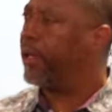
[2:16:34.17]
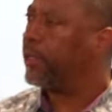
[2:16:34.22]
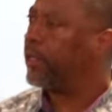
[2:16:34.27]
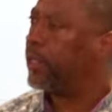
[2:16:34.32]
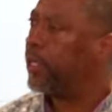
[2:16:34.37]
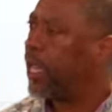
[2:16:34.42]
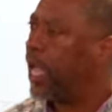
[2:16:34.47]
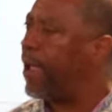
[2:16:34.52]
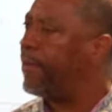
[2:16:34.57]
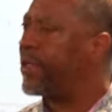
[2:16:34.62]

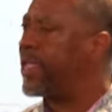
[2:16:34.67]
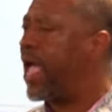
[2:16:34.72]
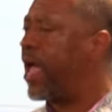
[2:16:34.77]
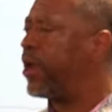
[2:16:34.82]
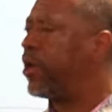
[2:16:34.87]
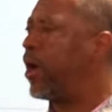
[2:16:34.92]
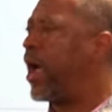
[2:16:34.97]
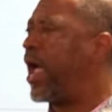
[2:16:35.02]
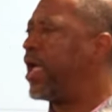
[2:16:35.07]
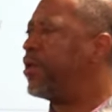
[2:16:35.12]
How many y'all know
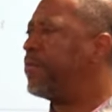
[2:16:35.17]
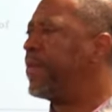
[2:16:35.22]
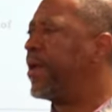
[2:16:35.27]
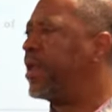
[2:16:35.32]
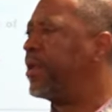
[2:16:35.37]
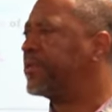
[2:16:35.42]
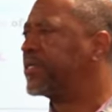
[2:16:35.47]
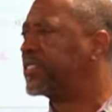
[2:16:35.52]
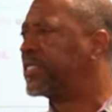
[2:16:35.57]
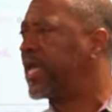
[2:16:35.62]
how you made the
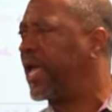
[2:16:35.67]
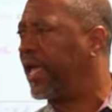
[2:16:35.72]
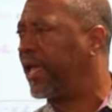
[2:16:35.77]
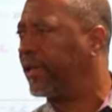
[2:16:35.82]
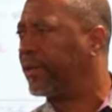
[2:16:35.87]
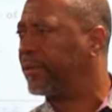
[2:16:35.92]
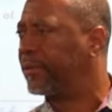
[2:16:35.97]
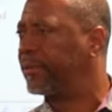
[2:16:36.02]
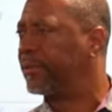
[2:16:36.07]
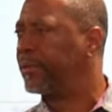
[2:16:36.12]
mistake?
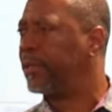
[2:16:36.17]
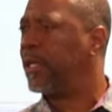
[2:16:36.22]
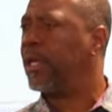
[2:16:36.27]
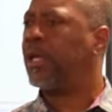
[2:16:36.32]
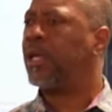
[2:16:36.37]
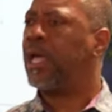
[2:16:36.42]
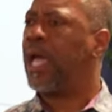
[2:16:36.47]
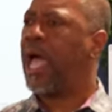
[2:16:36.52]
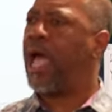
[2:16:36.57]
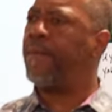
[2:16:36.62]

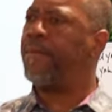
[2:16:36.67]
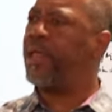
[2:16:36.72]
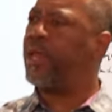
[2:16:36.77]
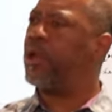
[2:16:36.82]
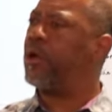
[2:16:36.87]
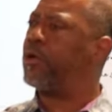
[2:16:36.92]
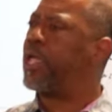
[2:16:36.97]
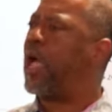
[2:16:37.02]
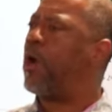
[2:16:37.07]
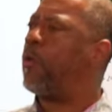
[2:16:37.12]
How many know
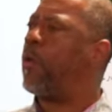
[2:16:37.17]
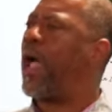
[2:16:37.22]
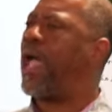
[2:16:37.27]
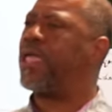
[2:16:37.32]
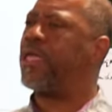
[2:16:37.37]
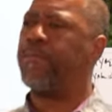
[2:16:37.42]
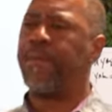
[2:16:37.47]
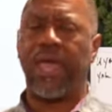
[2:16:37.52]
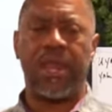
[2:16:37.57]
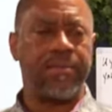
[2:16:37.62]
y'all why you
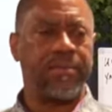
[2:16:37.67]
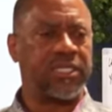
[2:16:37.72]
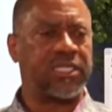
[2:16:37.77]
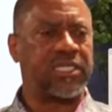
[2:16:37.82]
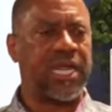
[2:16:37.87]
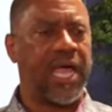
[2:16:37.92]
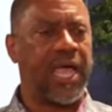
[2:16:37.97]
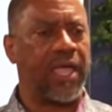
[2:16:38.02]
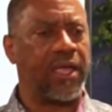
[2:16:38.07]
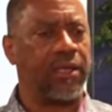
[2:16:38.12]
made a
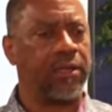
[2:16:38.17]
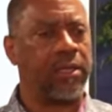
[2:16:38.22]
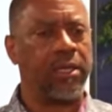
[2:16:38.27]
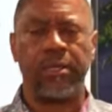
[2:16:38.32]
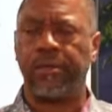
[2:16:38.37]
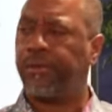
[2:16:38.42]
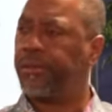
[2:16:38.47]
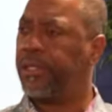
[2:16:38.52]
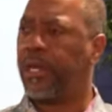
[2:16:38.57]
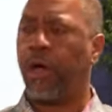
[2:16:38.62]
mistake?
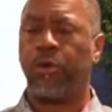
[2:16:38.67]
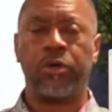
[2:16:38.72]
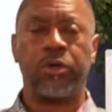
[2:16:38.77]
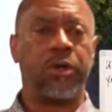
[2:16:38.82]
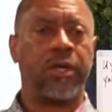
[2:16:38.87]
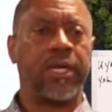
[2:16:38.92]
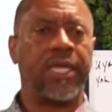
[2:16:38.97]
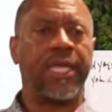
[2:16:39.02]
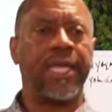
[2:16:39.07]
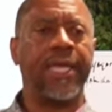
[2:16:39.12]
Don't do it
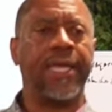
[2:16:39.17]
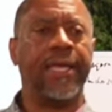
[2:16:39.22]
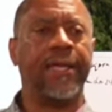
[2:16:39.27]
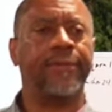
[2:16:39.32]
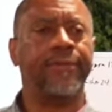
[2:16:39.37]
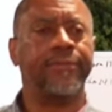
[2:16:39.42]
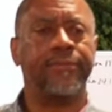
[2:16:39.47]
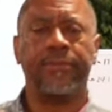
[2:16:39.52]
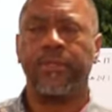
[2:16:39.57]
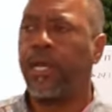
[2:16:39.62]
again.
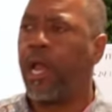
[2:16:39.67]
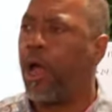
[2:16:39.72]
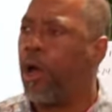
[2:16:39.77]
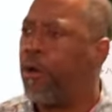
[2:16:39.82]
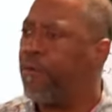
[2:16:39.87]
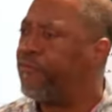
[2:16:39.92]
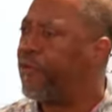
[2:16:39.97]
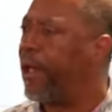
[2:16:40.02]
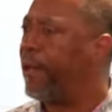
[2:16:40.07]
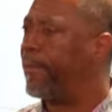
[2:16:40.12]
Learn
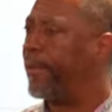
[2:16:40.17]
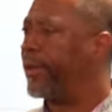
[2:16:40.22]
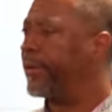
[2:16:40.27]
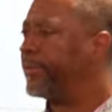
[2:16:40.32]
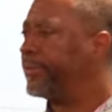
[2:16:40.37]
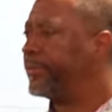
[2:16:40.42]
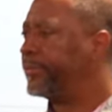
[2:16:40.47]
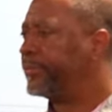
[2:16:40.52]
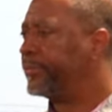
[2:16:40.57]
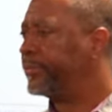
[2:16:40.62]
from
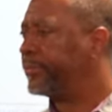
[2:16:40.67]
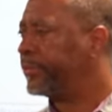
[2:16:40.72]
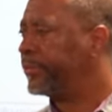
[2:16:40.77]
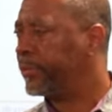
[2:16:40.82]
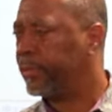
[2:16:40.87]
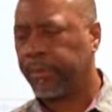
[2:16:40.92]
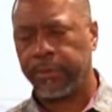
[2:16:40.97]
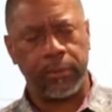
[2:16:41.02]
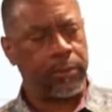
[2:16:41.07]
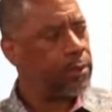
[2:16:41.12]

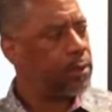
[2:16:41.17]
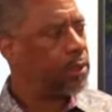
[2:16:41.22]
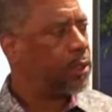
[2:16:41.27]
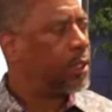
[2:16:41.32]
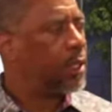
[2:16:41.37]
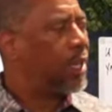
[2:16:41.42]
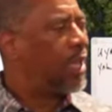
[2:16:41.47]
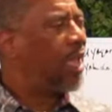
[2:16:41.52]
it.